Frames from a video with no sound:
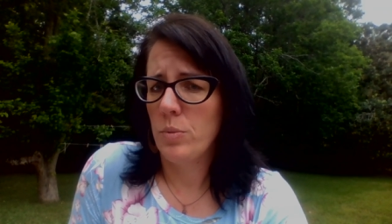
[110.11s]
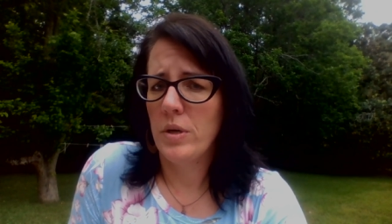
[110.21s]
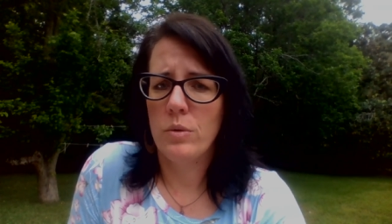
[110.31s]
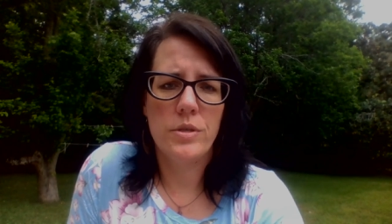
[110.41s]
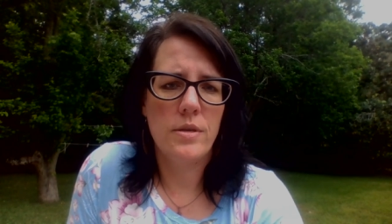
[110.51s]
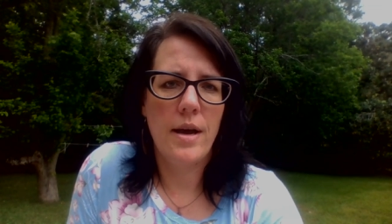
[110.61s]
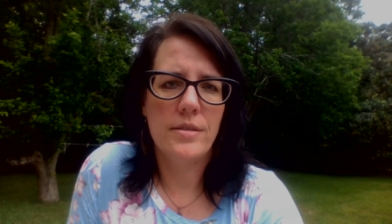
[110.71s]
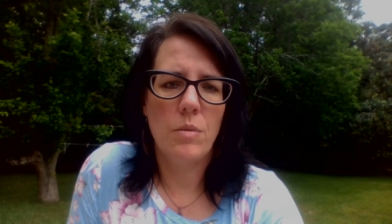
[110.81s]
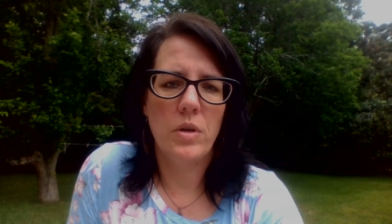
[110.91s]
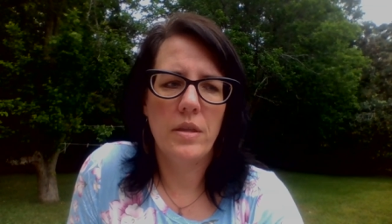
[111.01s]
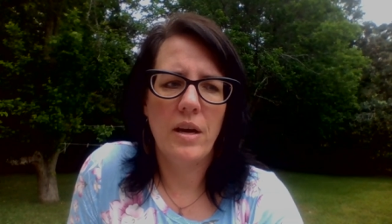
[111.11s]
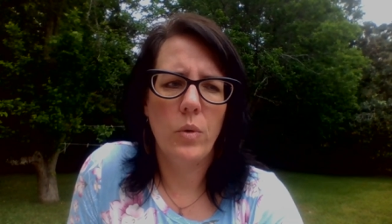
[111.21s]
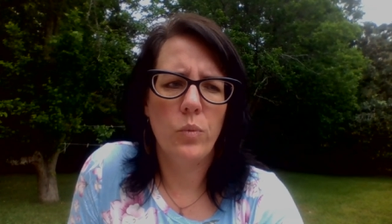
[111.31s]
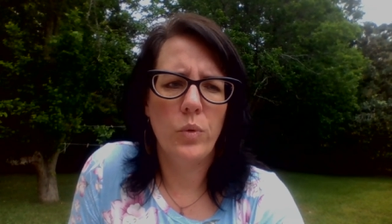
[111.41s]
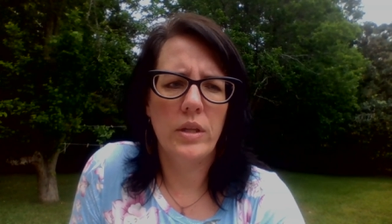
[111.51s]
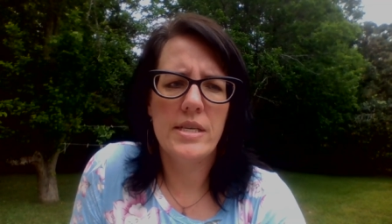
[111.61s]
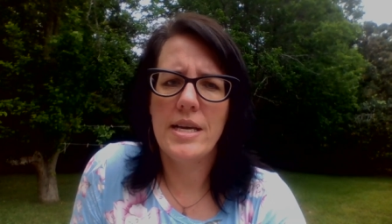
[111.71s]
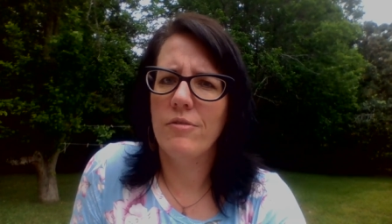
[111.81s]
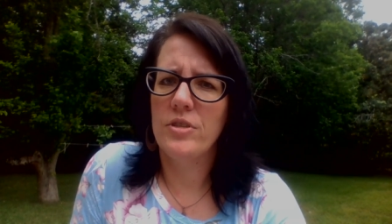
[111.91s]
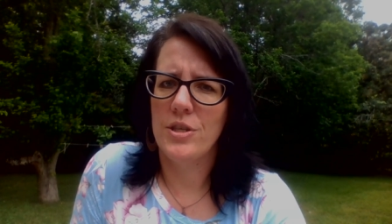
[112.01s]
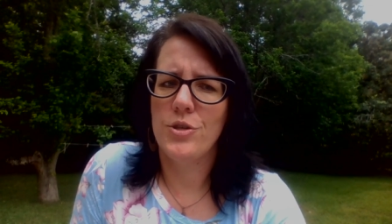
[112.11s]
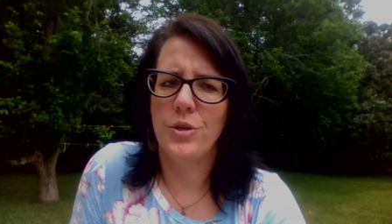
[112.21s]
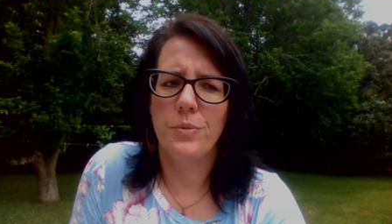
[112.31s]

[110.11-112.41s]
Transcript: but it was not something that we really delved into.